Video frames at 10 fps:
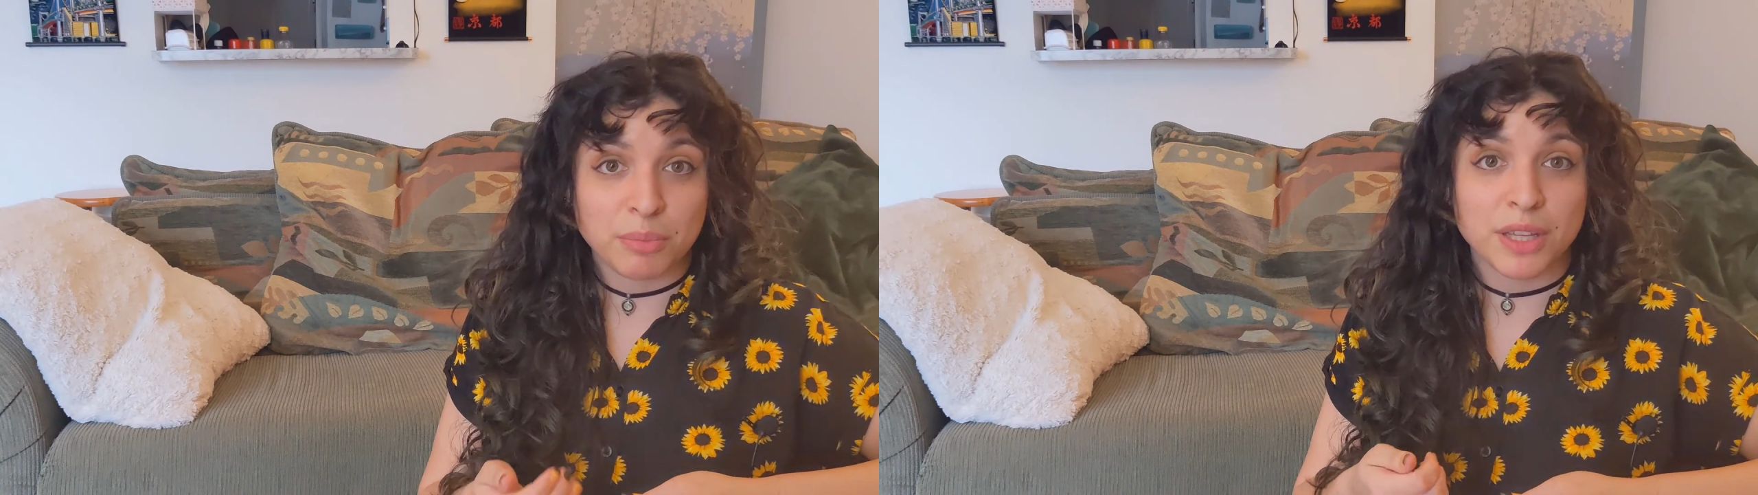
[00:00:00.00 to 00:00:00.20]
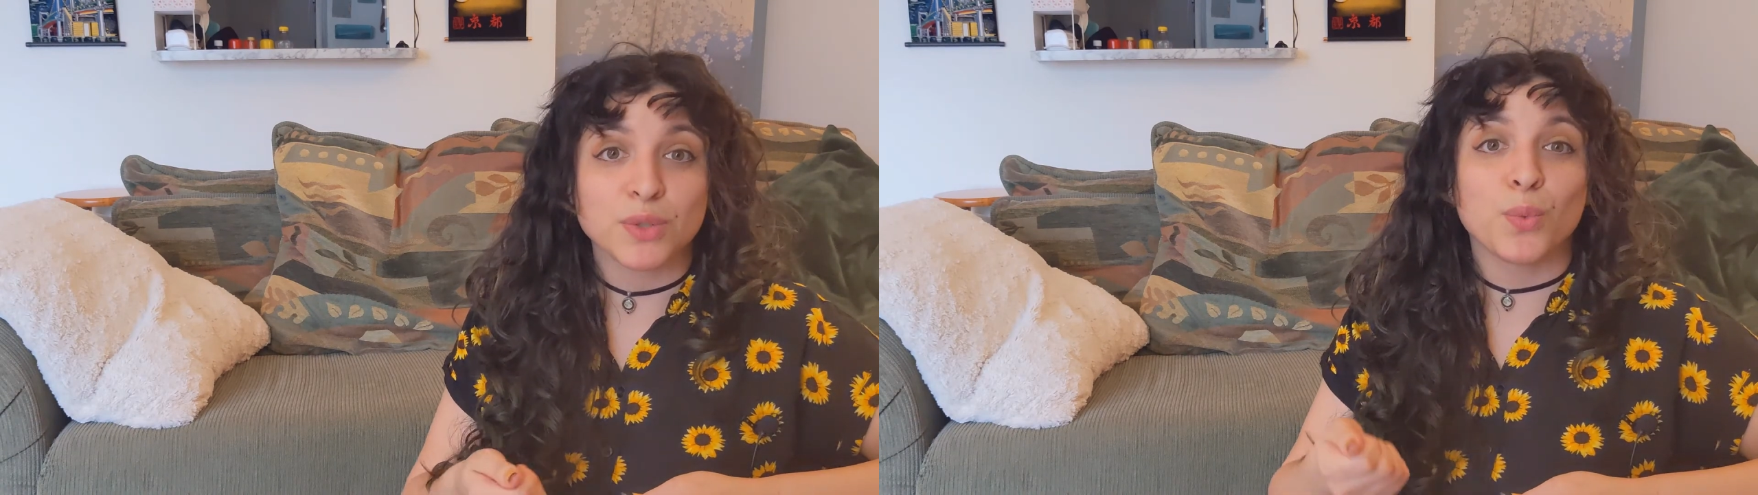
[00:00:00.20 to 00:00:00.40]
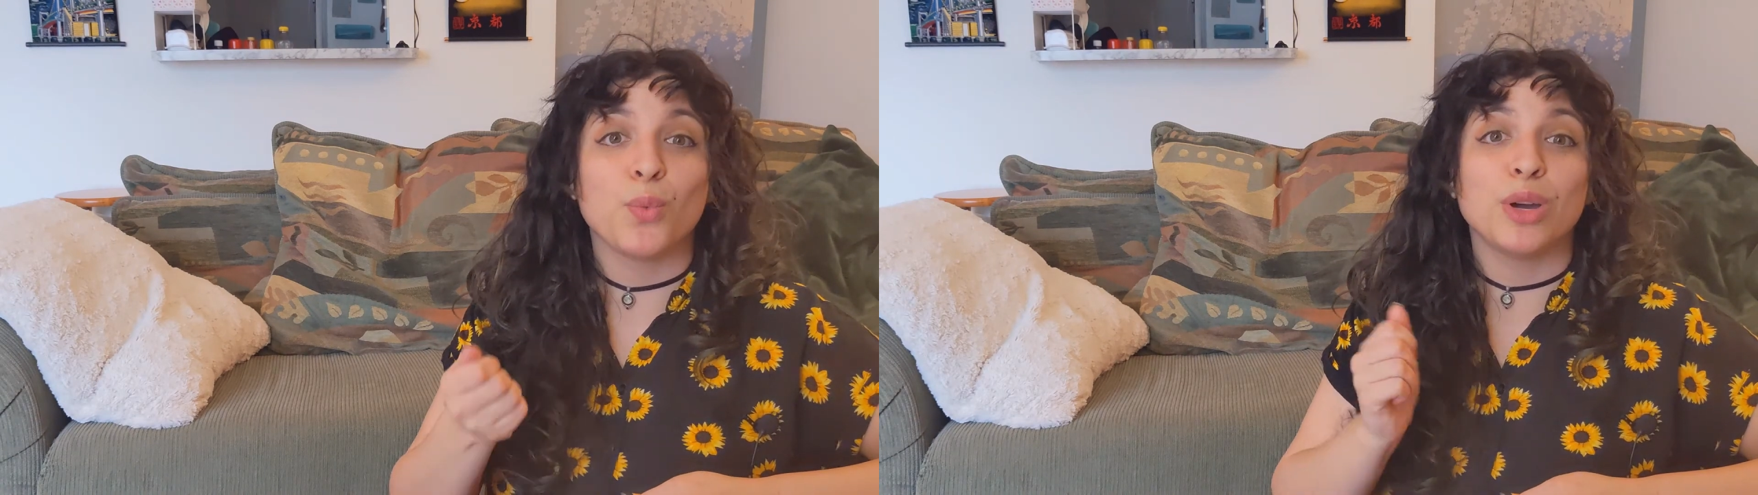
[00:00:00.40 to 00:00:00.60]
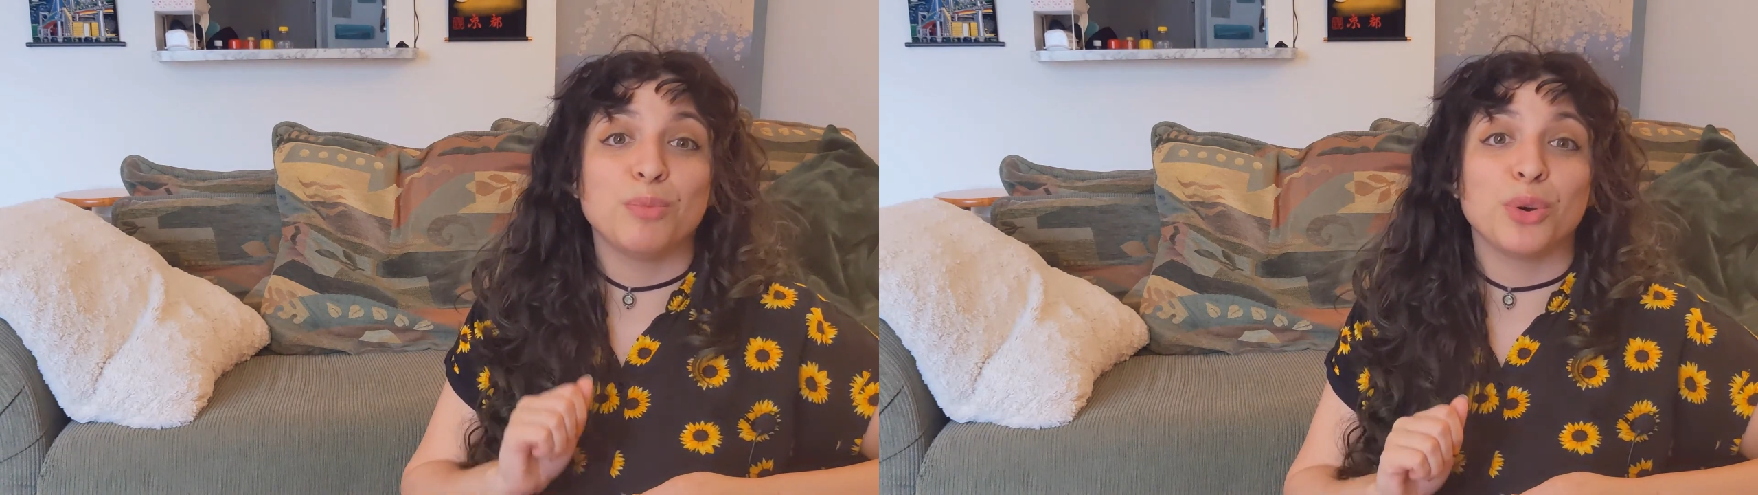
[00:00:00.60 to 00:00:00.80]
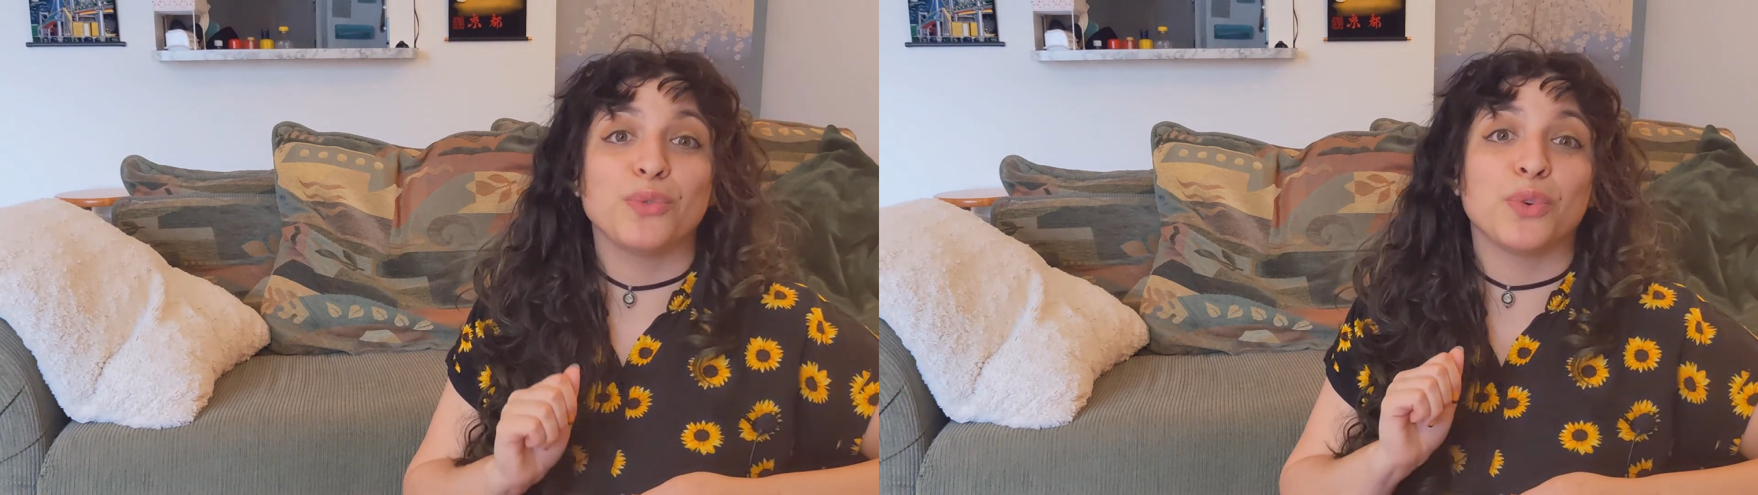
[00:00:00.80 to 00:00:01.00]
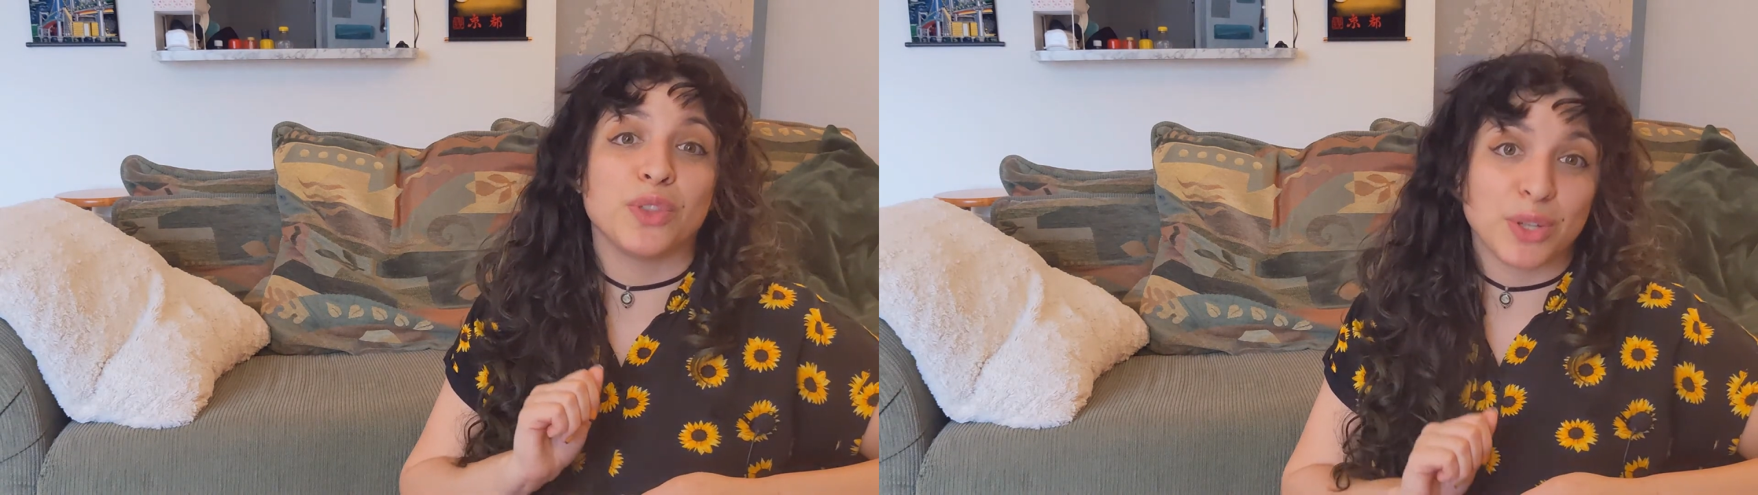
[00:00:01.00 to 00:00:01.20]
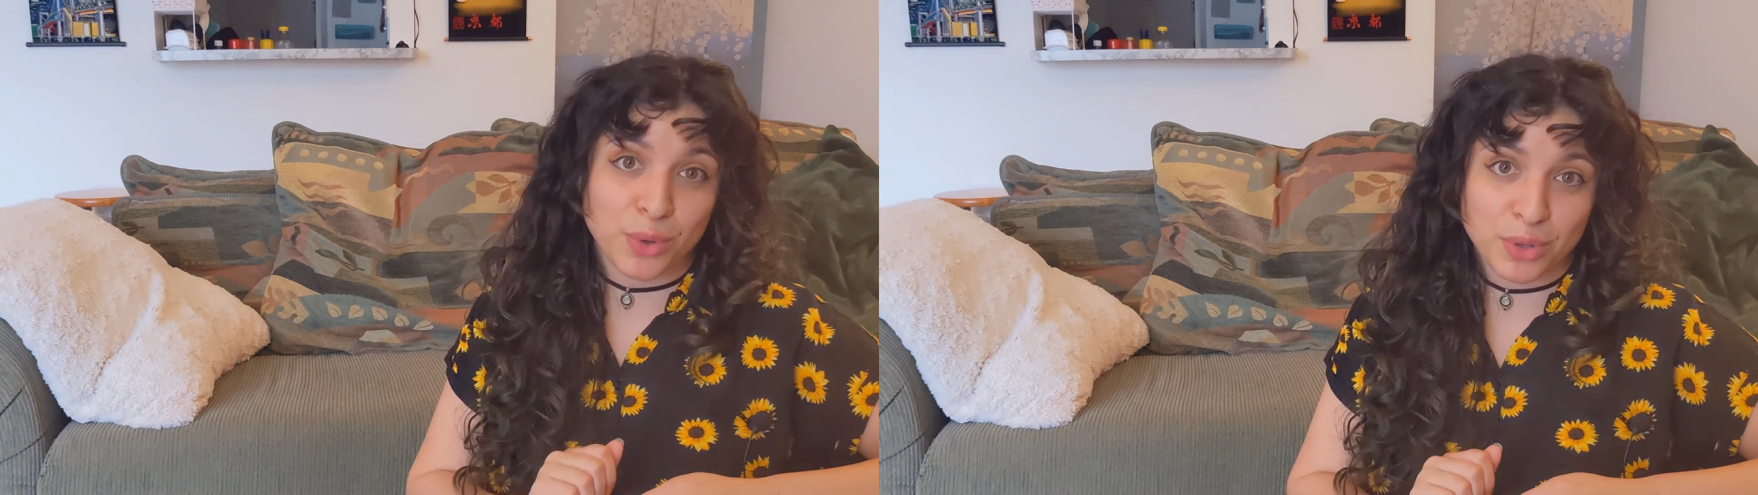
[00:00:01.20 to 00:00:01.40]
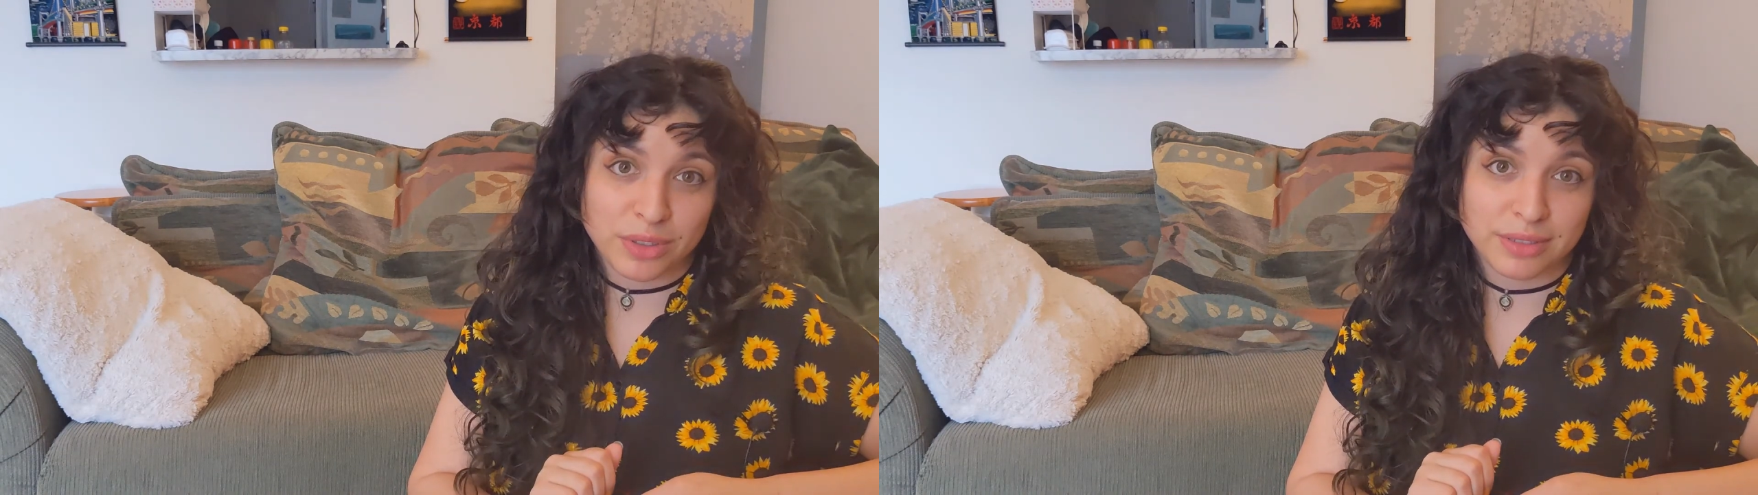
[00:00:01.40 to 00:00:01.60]
plus one more for the
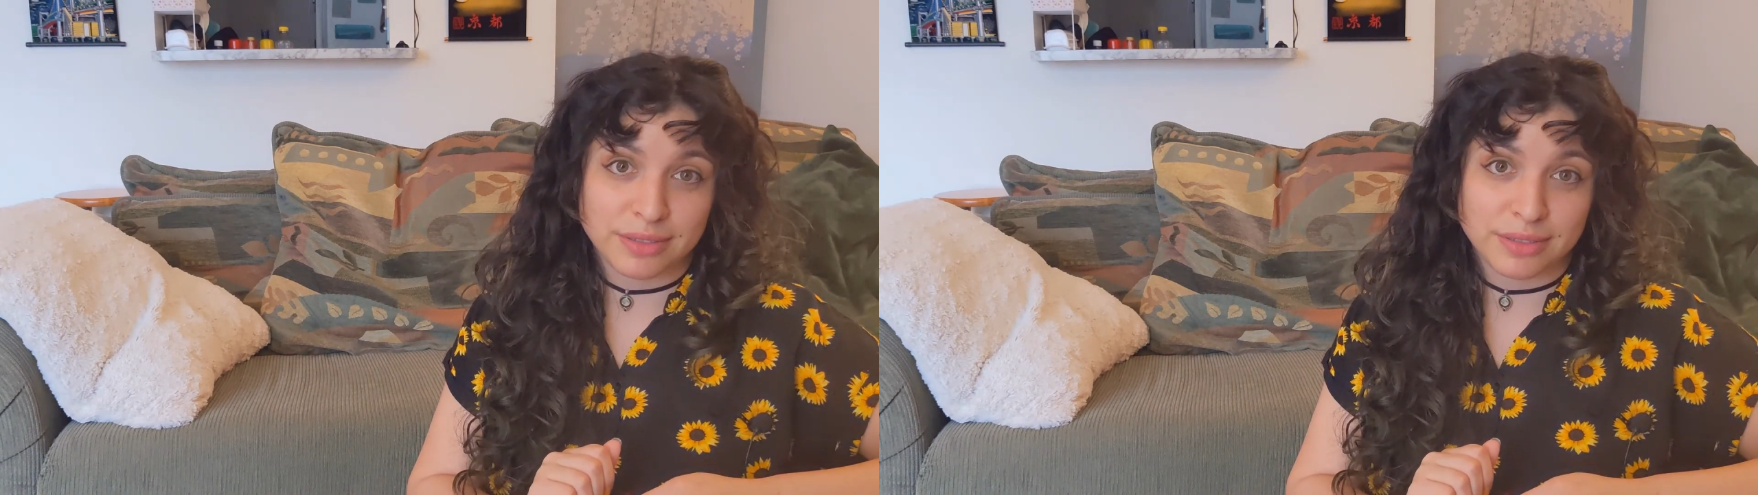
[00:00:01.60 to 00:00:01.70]
total.